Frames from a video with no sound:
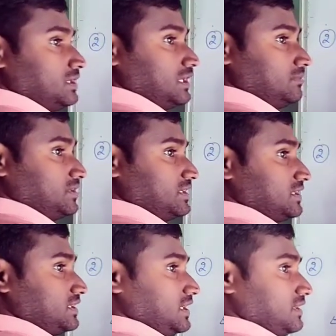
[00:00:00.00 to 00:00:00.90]
I'm taking
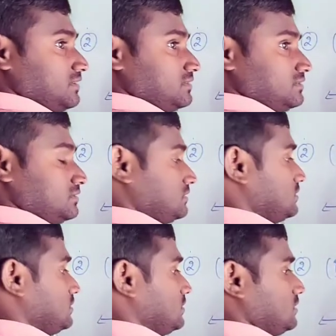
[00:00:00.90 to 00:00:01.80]
here
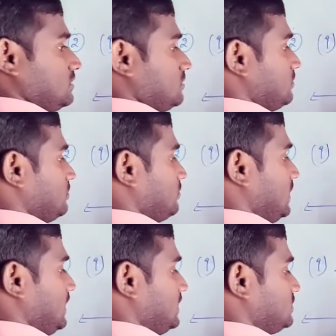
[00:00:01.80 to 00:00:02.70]

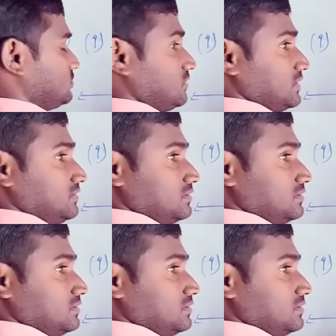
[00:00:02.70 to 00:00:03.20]
minus 1,